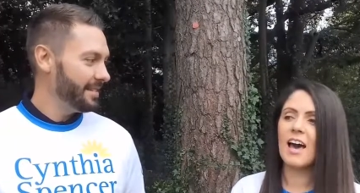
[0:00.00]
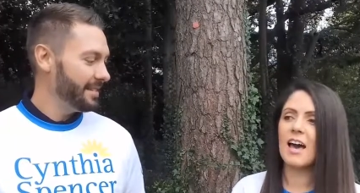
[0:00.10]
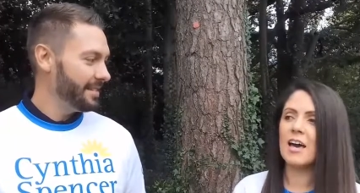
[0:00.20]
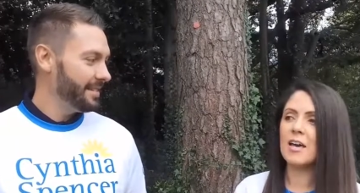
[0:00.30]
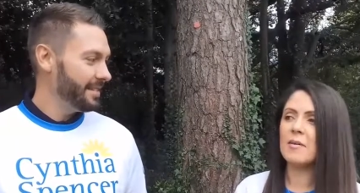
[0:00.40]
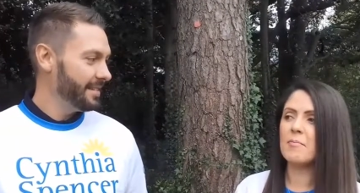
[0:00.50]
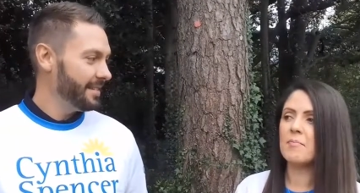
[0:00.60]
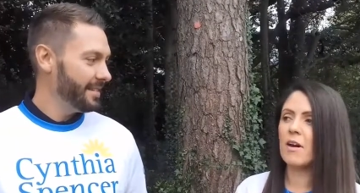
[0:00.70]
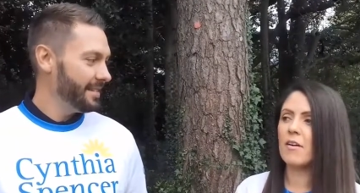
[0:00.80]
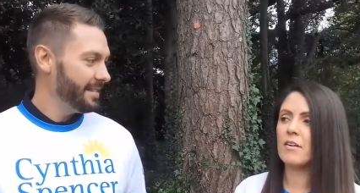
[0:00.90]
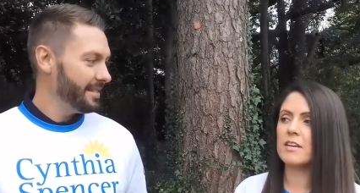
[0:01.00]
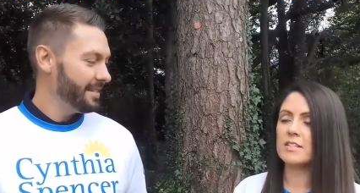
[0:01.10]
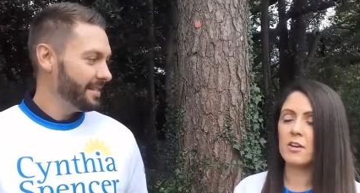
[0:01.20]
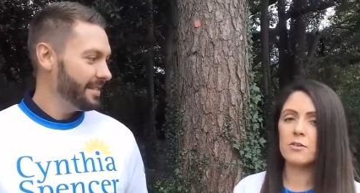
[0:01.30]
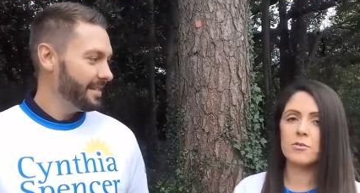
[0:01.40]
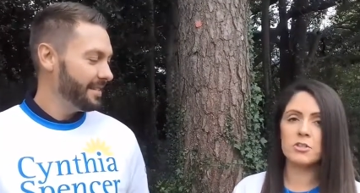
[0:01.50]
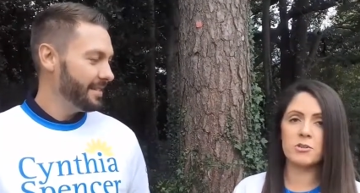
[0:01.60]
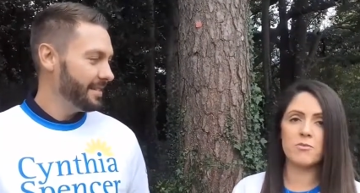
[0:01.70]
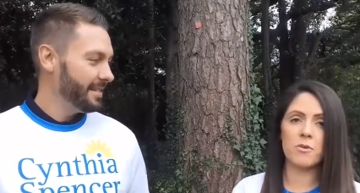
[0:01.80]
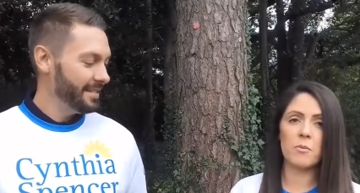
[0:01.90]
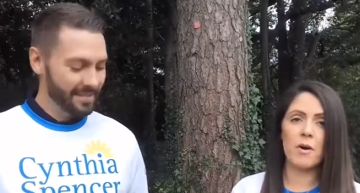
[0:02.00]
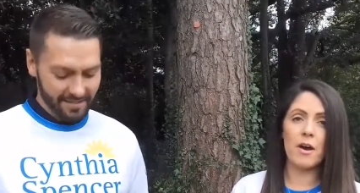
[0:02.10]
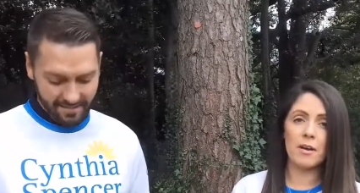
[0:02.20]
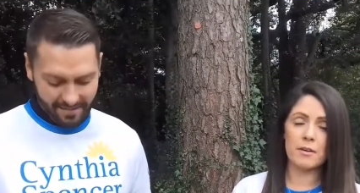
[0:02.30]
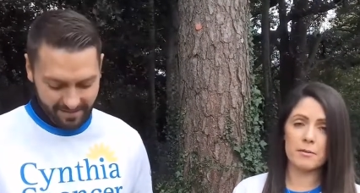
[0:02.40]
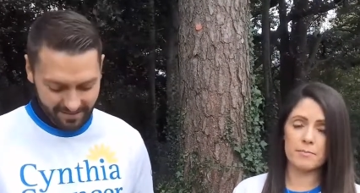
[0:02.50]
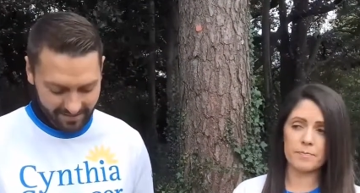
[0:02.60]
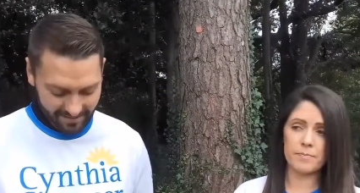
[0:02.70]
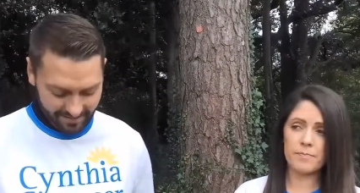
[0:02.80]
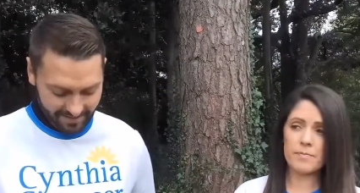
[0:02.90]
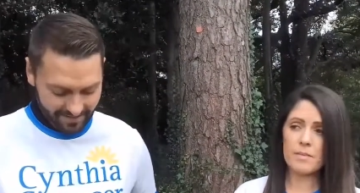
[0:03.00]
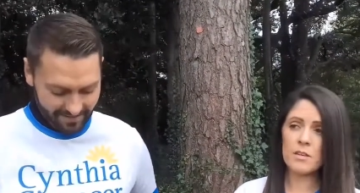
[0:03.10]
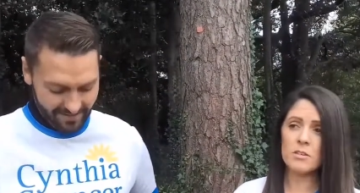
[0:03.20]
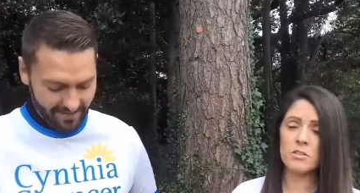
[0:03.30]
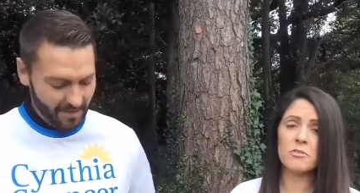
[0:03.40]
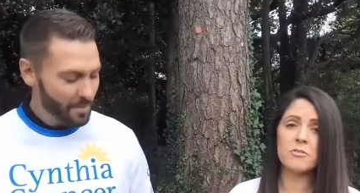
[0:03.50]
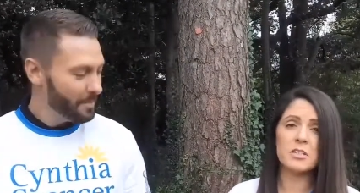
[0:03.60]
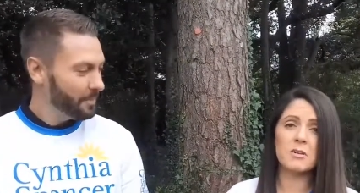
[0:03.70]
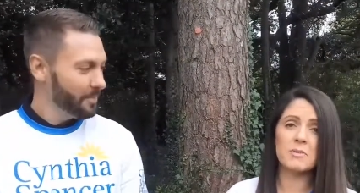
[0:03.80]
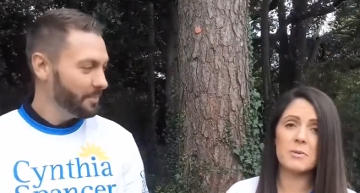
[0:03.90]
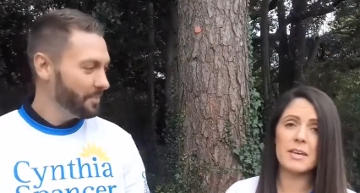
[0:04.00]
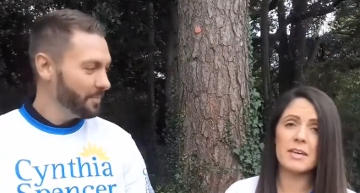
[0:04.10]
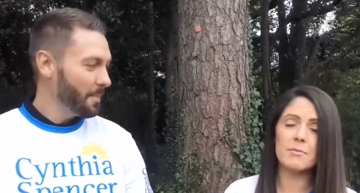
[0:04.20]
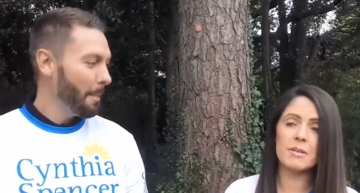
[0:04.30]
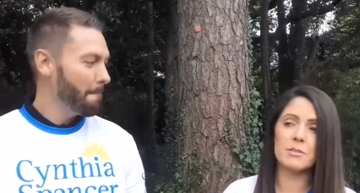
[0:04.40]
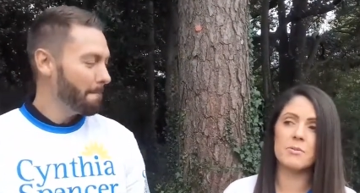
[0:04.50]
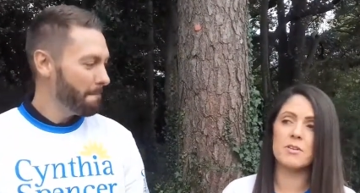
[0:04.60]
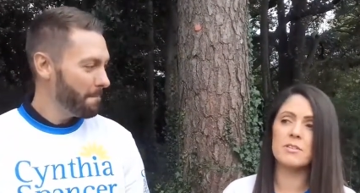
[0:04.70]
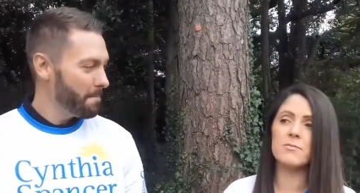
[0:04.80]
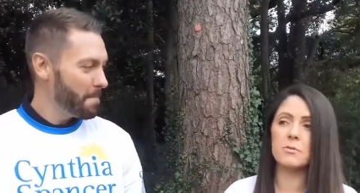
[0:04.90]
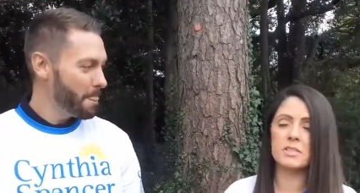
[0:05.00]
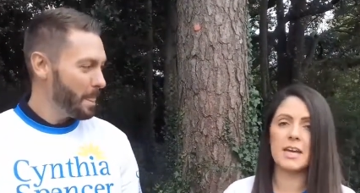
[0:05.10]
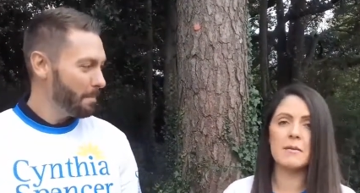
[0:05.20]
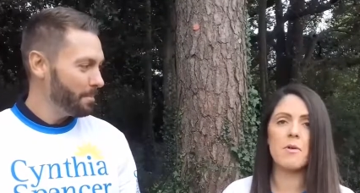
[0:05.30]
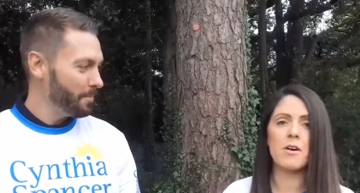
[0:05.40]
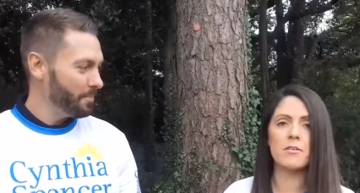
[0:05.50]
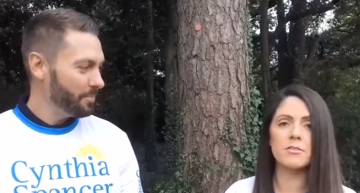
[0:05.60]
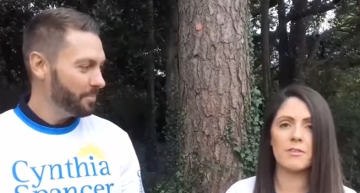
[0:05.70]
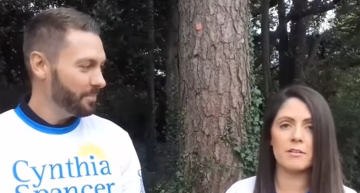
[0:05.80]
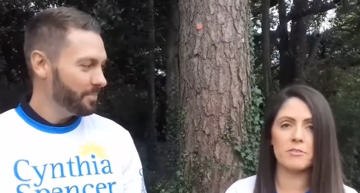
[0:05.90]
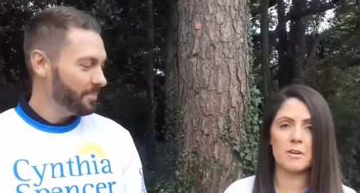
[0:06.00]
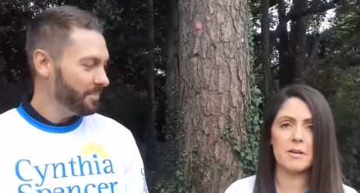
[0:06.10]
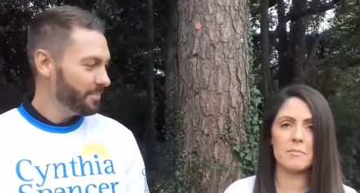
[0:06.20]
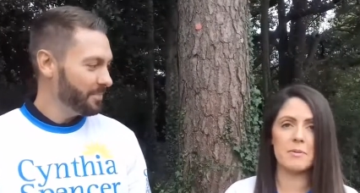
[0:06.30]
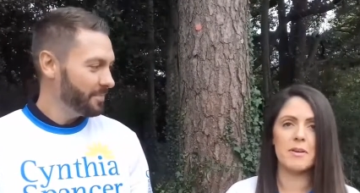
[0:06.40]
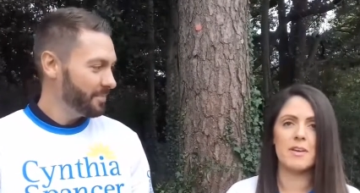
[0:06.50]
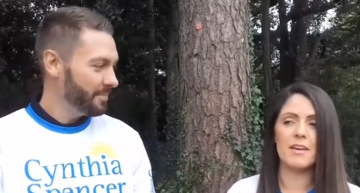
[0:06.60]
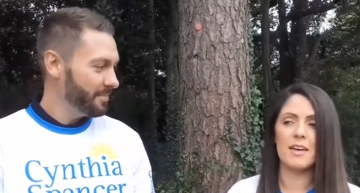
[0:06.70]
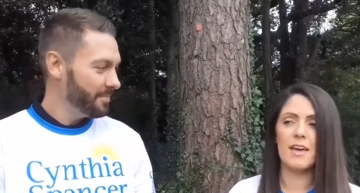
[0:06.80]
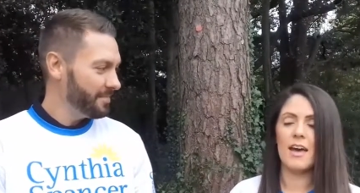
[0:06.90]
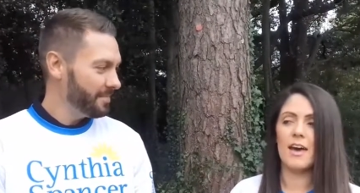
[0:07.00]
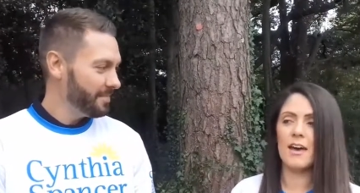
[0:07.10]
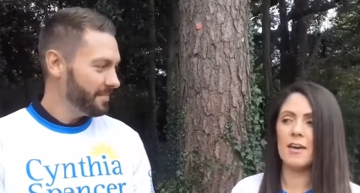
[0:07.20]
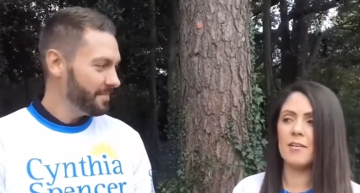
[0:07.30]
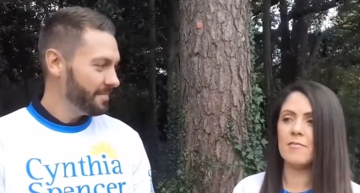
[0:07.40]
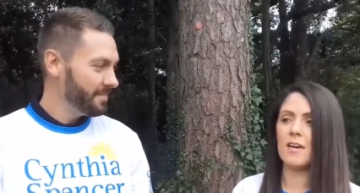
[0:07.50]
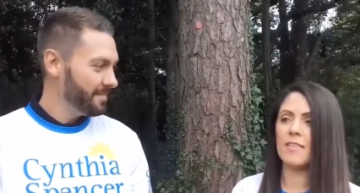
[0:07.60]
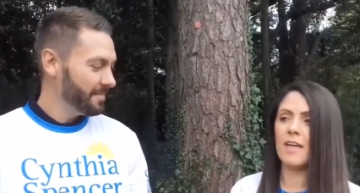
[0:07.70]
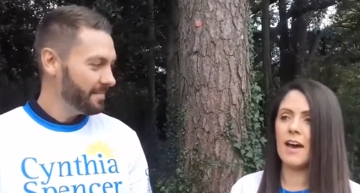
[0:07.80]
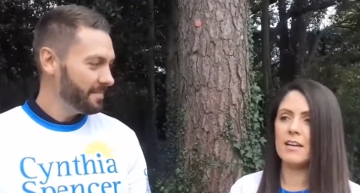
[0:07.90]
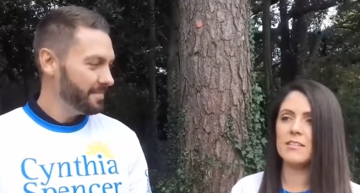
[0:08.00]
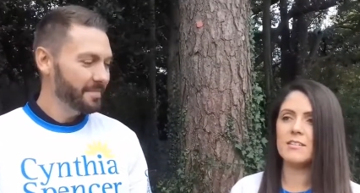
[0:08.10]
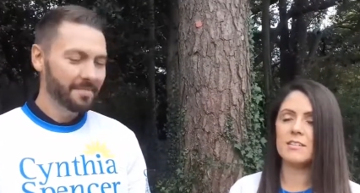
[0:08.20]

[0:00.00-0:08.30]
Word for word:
Speaker 1: Um, I cycled to and from work two or three times a week, which was 48 miles round trip, um, and that